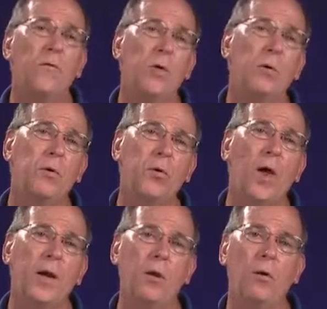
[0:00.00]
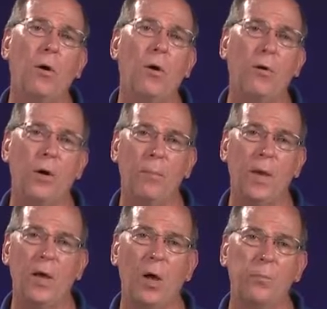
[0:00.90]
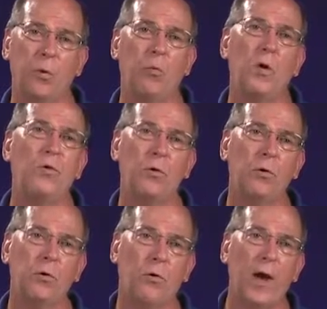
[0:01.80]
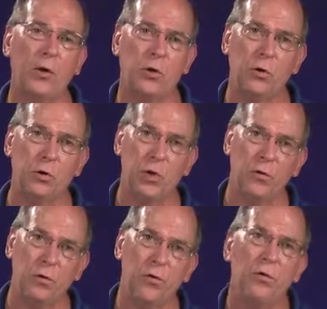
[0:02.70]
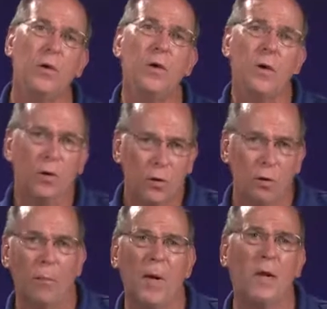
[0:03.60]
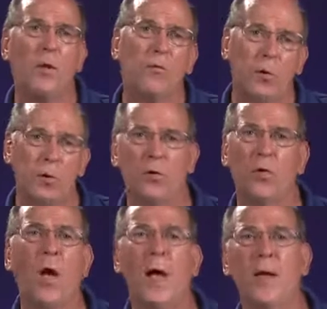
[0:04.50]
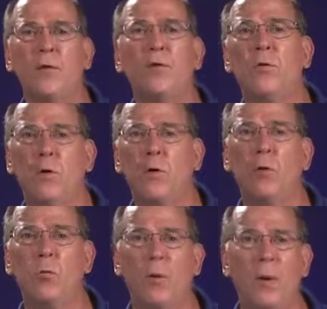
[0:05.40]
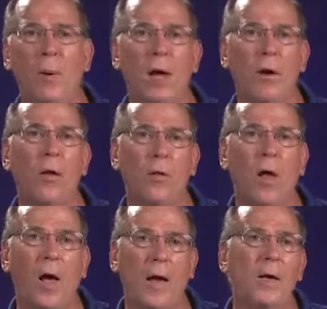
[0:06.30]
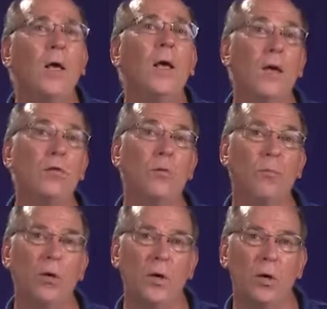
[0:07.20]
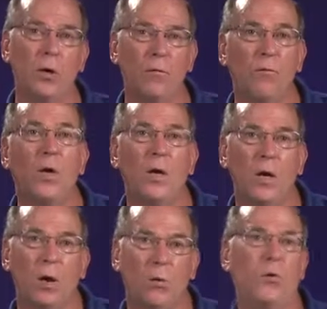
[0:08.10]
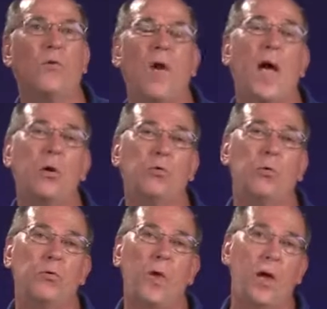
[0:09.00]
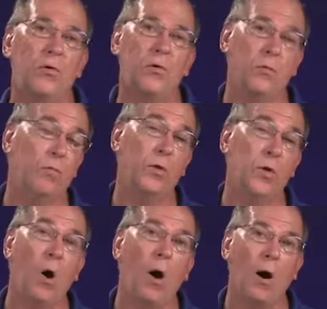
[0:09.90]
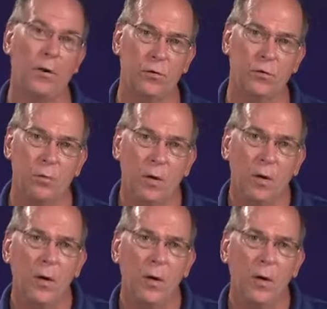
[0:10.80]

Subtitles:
If you're designing your own, it may help to research crash cushions. There are many different designs that you can read about online and some really good videos of actual tests with cars.